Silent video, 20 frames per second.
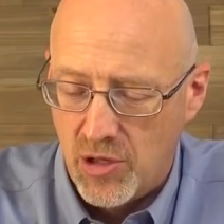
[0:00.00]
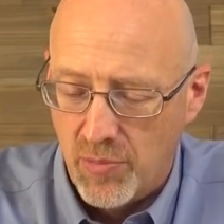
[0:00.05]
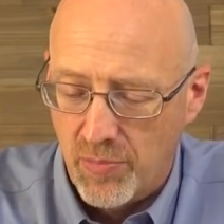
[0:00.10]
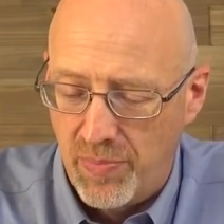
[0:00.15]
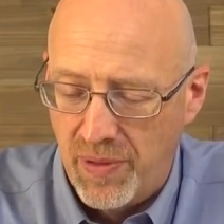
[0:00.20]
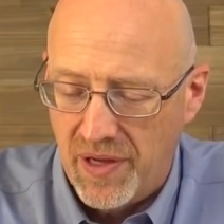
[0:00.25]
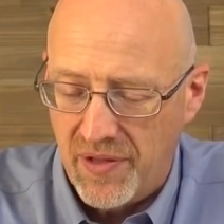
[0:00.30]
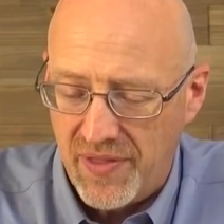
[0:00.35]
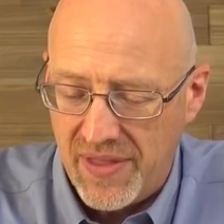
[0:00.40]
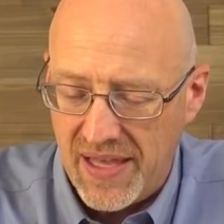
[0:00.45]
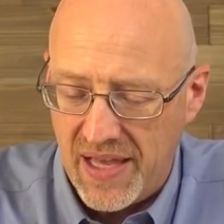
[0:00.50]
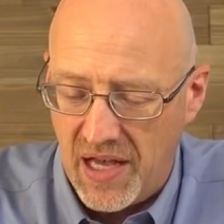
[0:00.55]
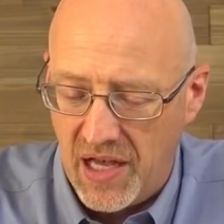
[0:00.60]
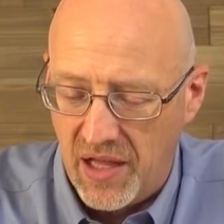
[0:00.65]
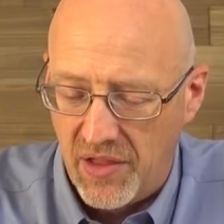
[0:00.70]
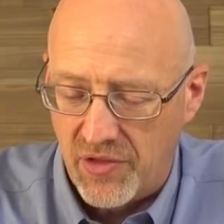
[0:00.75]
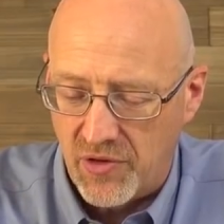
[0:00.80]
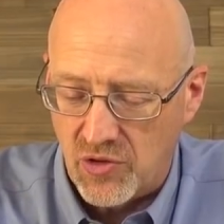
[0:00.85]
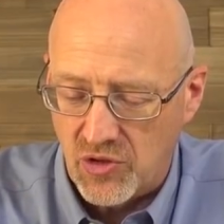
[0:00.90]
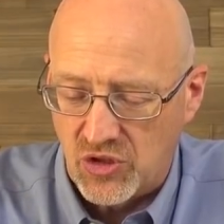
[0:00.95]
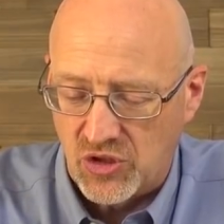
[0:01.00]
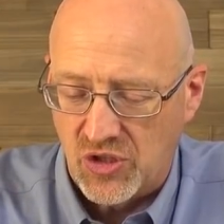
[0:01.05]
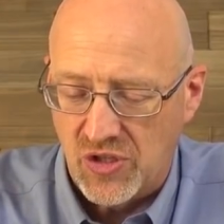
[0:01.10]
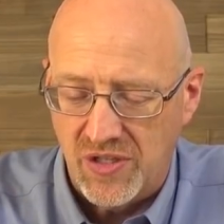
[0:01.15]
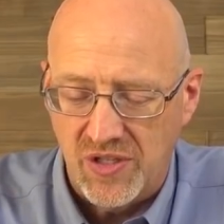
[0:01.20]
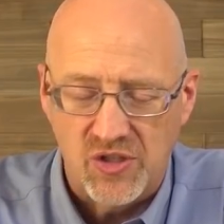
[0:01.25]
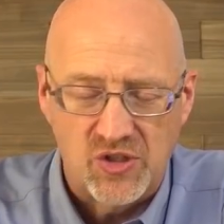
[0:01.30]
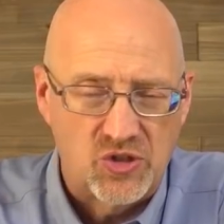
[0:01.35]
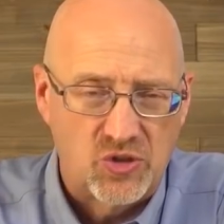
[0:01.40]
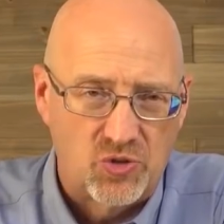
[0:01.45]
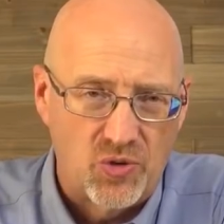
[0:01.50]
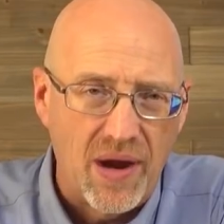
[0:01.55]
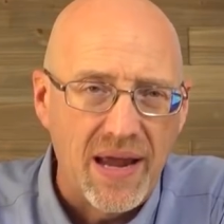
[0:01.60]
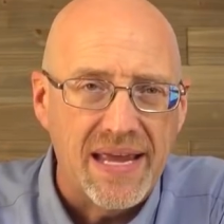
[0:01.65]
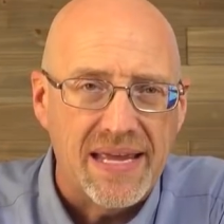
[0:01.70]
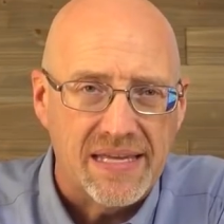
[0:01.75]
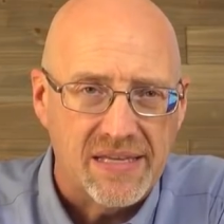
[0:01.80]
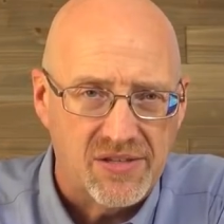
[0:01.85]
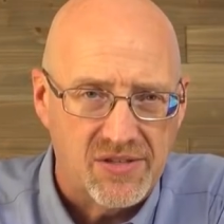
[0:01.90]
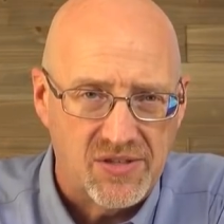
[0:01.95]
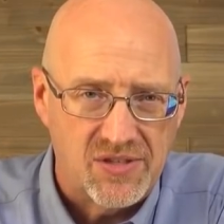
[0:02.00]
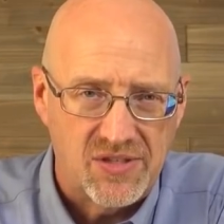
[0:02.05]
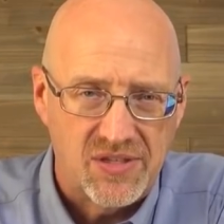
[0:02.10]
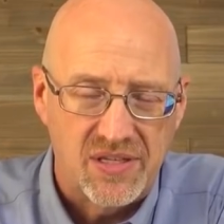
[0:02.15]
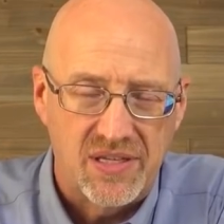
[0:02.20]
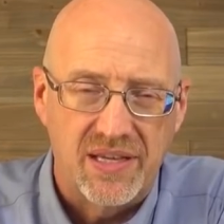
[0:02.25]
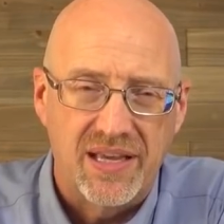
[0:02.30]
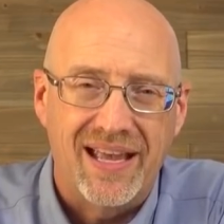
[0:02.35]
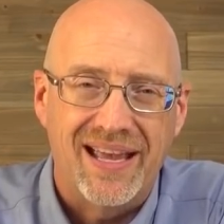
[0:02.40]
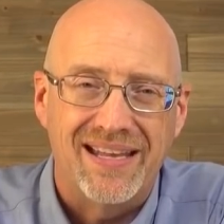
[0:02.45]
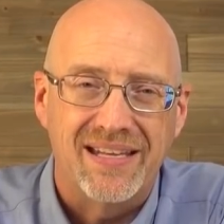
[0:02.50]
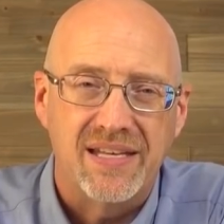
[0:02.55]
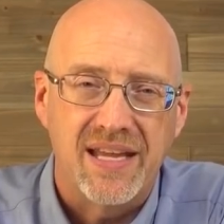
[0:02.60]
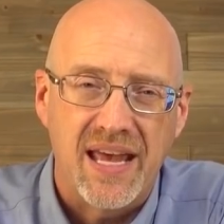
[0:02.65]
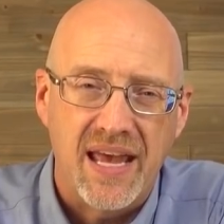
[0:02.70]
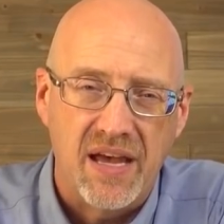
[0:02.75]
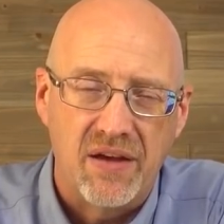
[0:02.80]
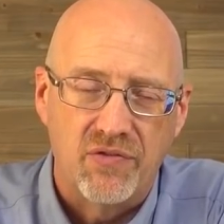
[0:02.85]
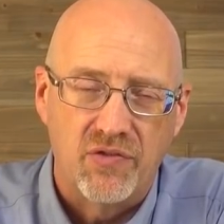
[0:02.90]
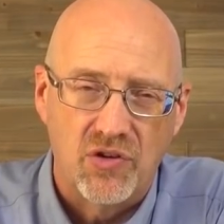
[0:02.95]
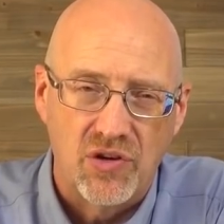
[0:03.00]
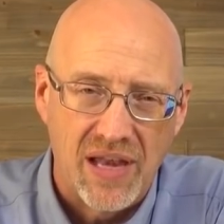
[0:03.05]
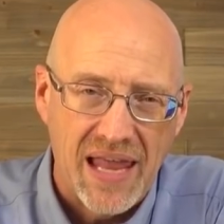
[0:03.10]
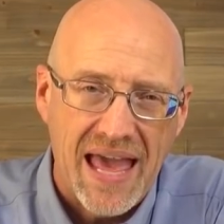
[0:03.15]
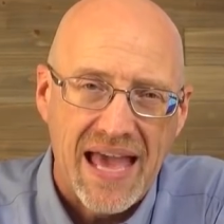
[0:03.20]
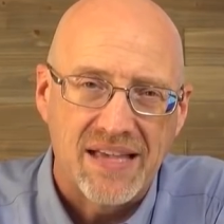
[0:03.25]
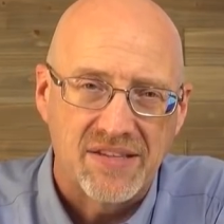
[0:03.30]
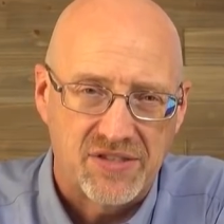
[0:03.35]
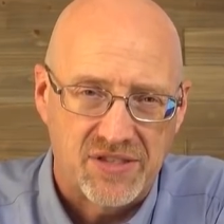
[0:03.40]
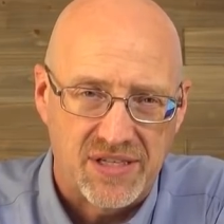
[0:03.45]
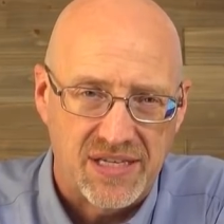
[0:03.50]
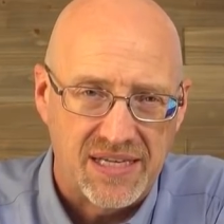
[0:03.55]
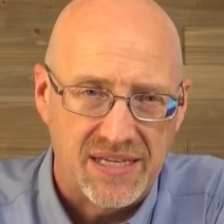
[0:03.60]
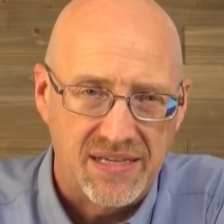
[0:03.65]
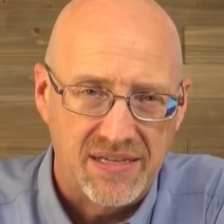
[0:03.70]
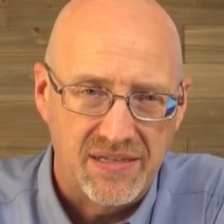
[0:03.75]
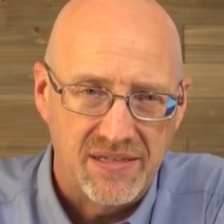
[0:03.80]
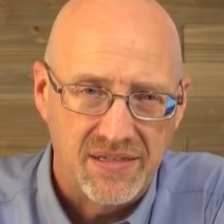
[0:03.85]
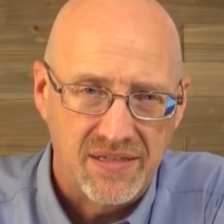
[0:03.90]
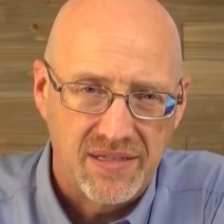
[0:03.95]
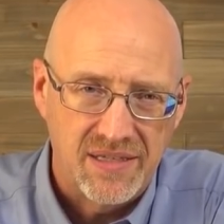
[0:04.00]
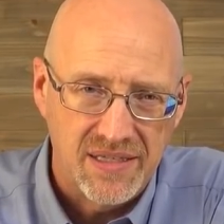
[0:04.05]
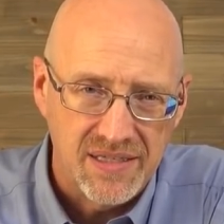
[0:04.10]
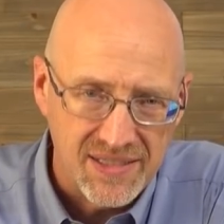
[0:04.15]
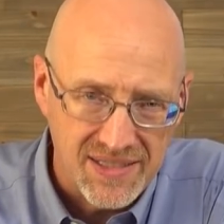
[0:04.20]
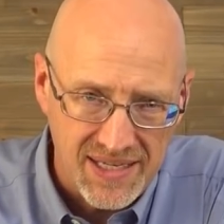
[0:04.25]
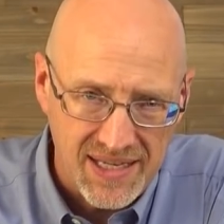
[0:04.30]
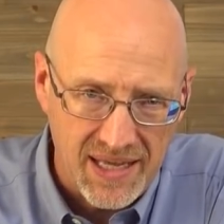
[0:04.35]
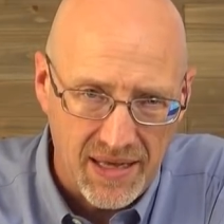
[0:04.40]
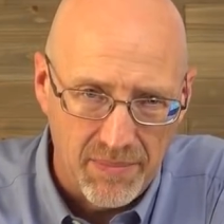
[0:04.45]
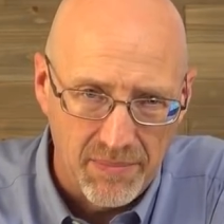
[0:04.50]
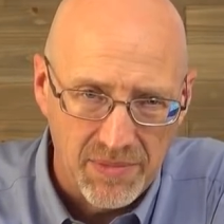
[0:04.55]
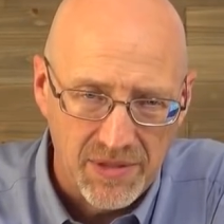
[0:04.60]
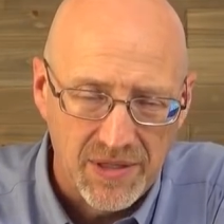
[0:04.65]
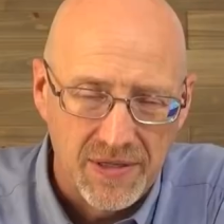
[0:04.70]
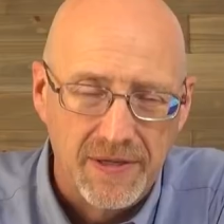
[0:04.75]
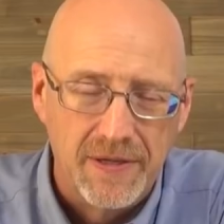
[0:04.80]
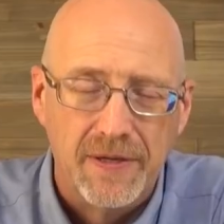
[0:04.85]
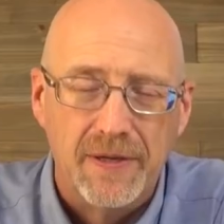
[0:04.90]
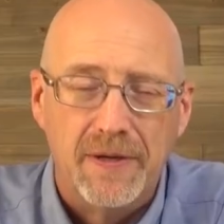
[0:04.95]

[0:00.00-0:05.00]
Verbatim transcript: but the others to disgrace and everlasting contempt.